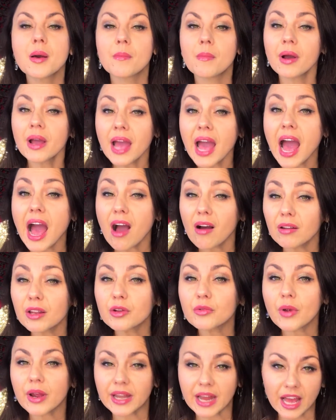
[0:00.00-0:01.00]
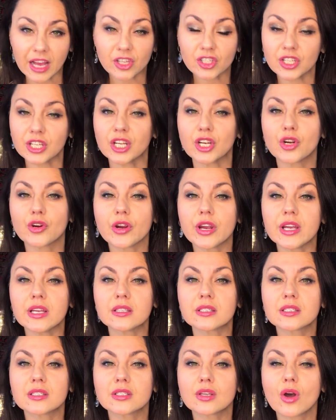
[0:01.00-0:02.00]
my hourly rate actually
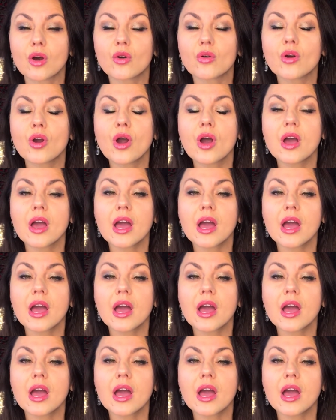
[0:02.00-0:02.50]
increased. So